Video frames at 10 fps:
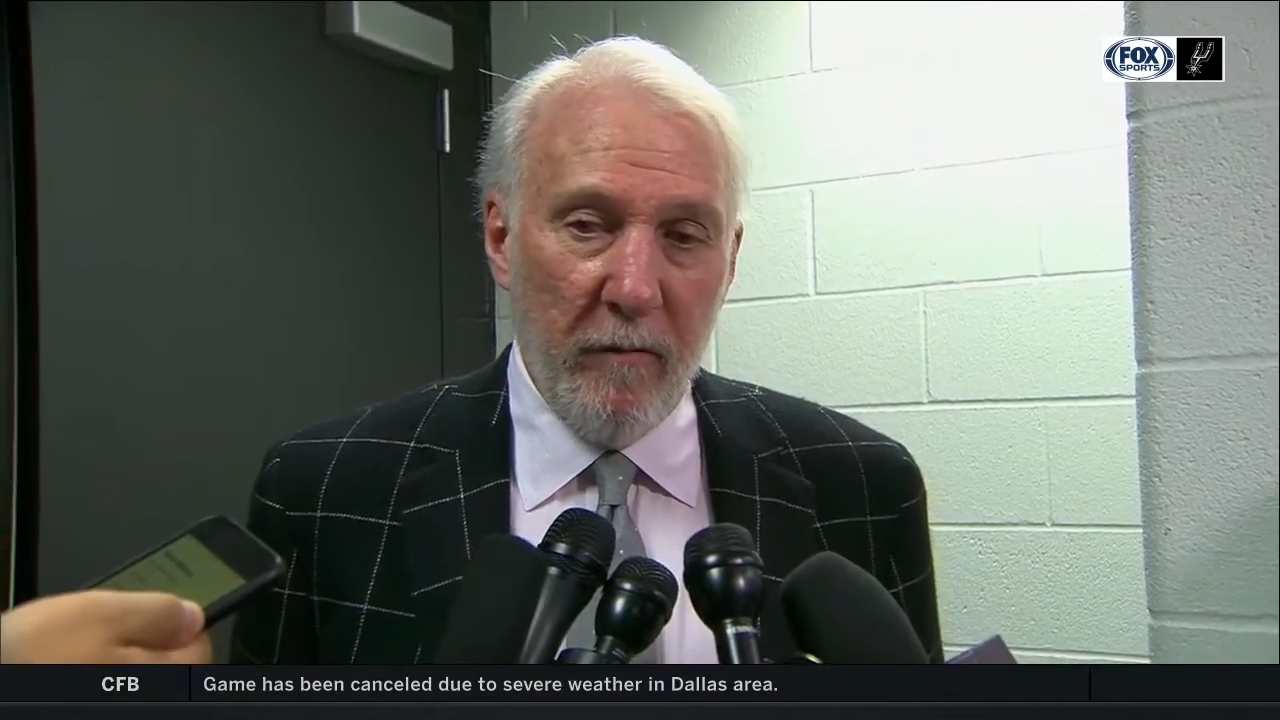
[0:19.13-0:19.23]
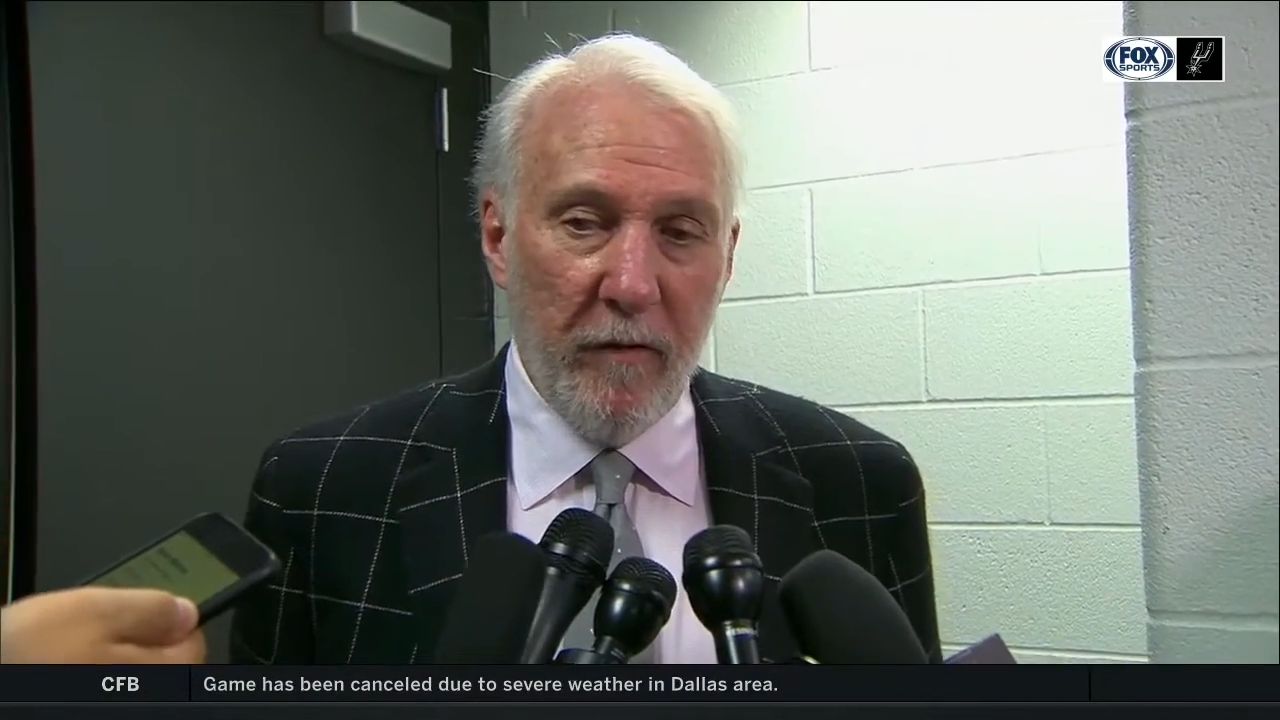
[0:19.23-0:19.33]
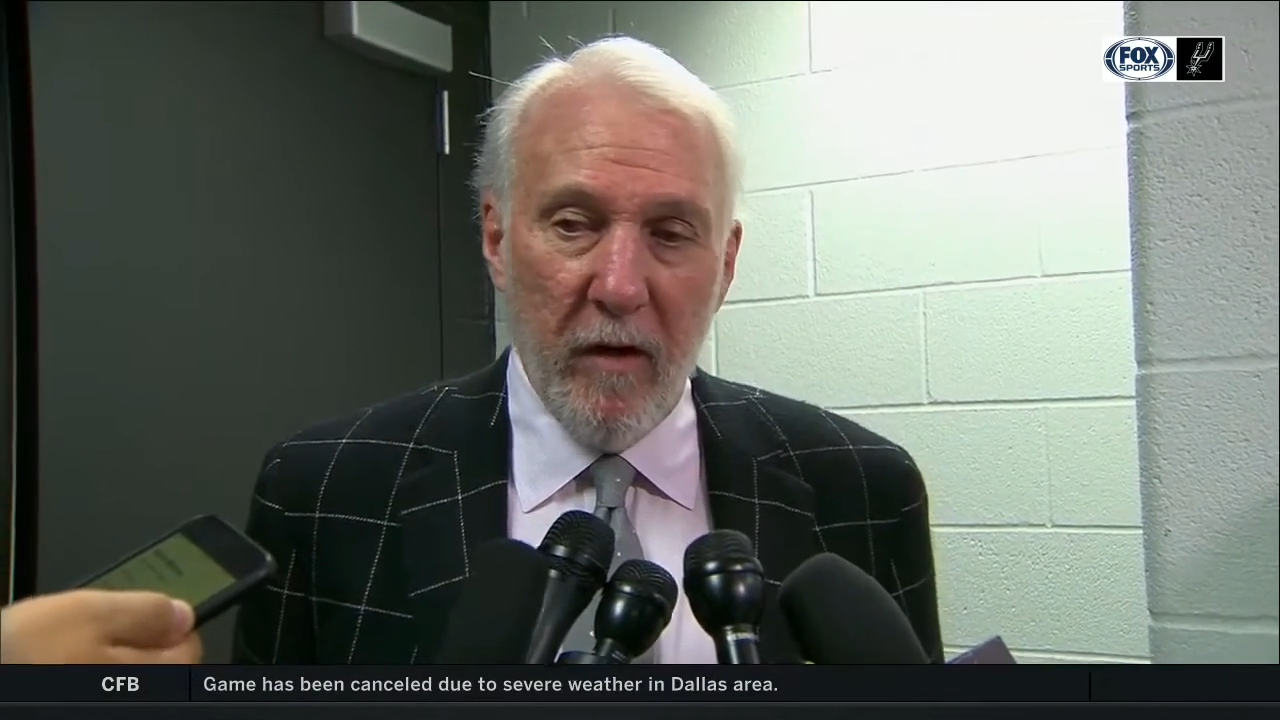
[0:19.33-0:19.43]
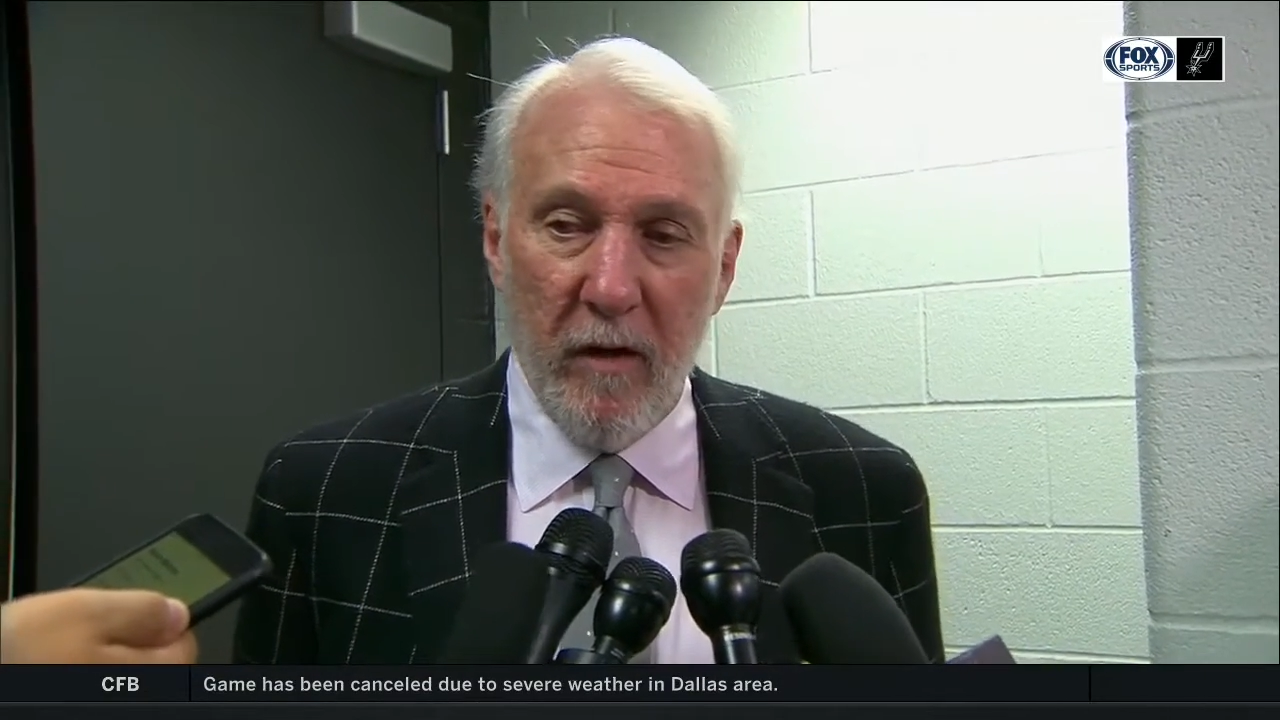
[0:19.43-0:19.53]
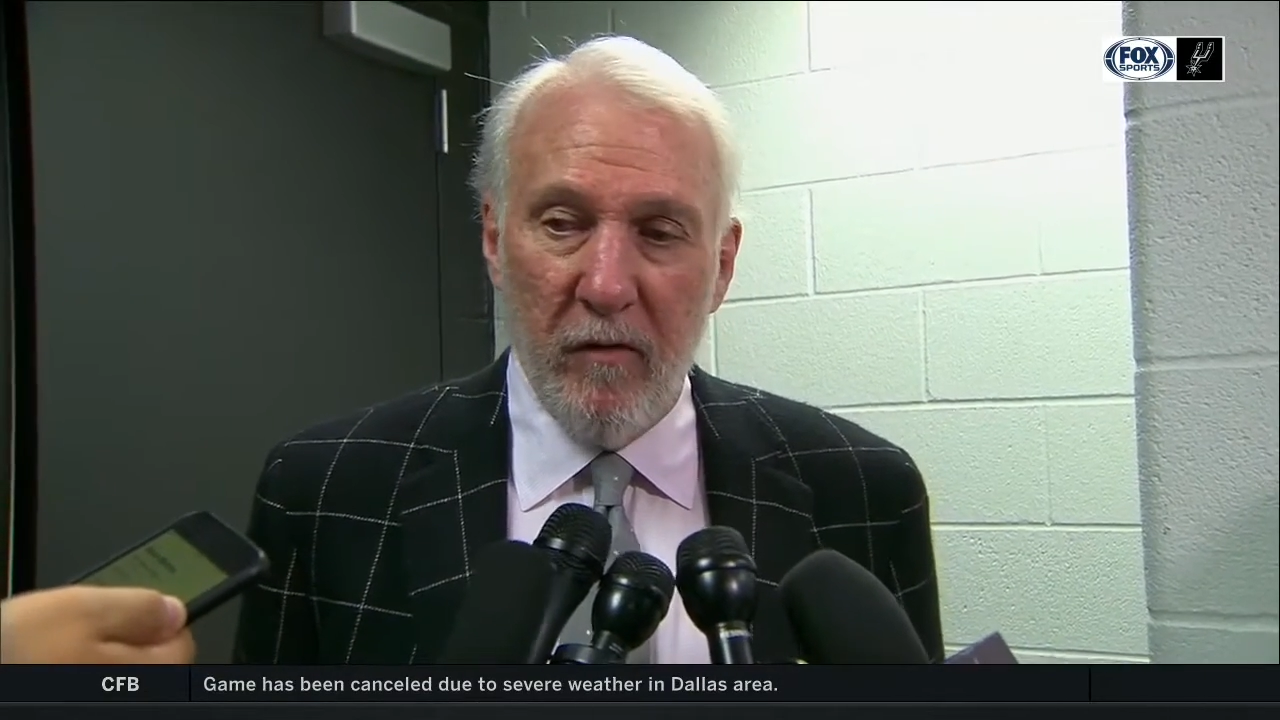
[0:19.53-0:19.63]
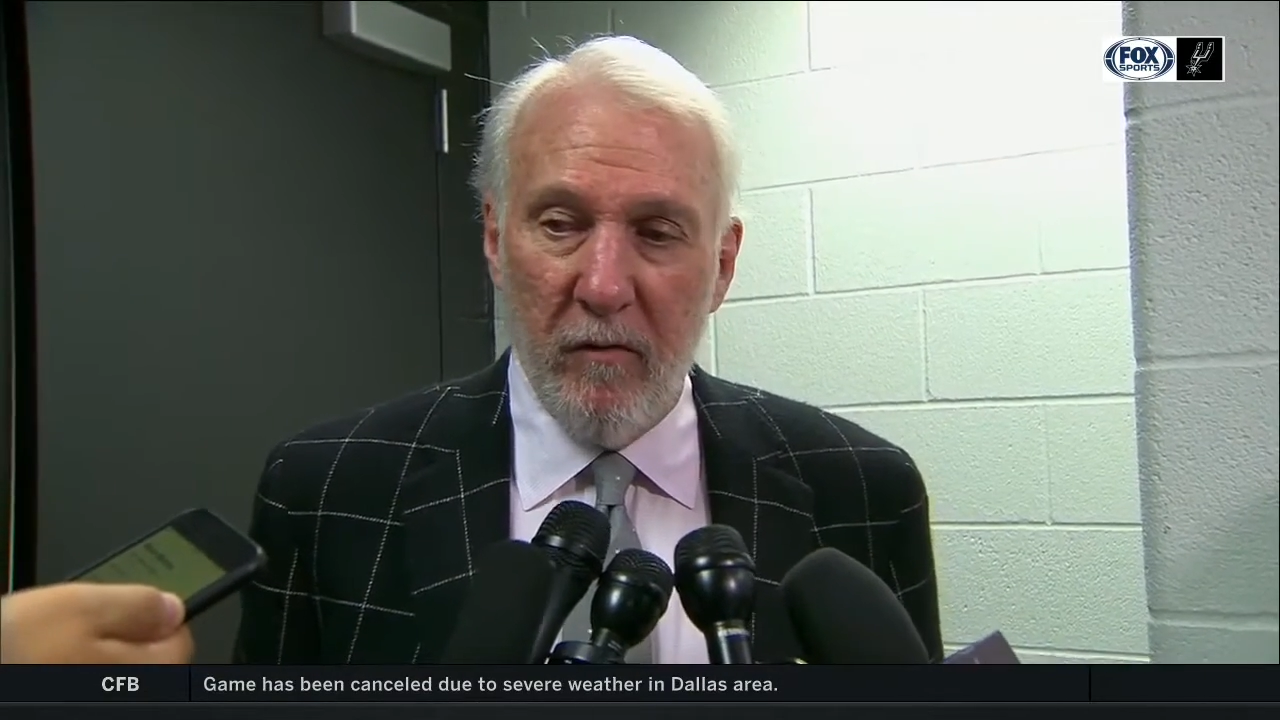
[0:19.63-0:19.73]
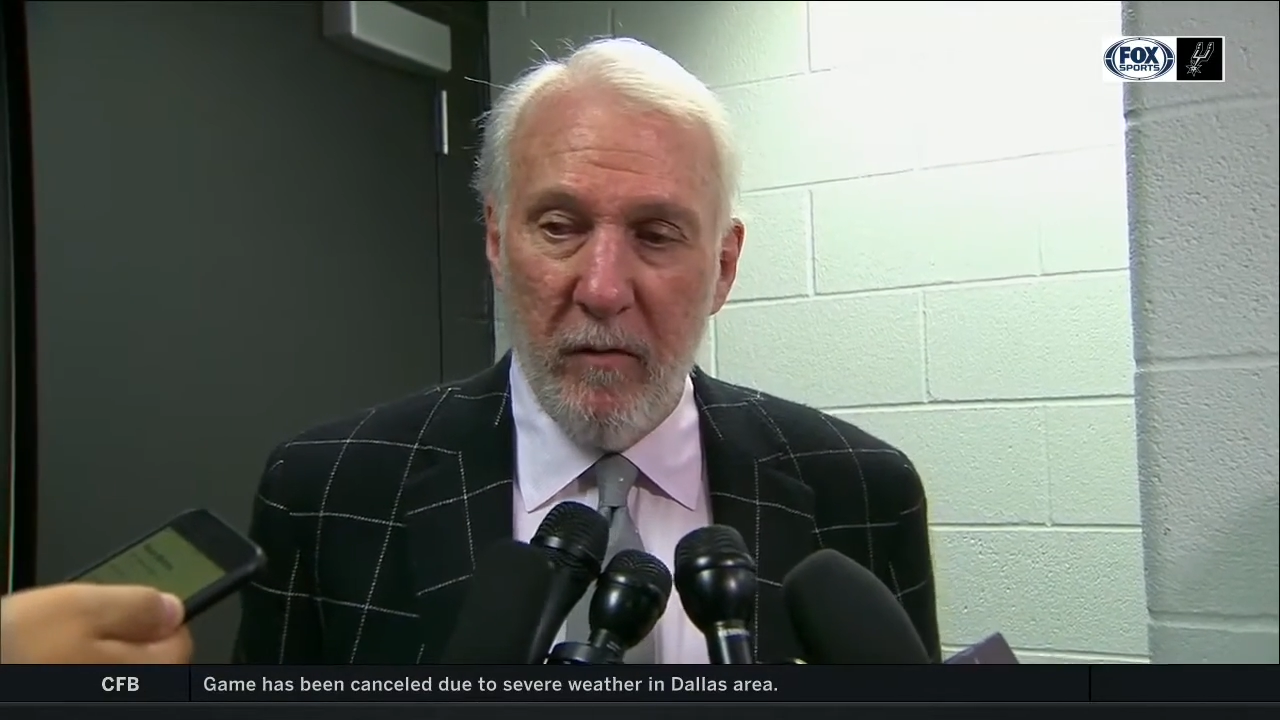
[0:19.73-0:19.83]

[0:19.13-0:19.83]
for us.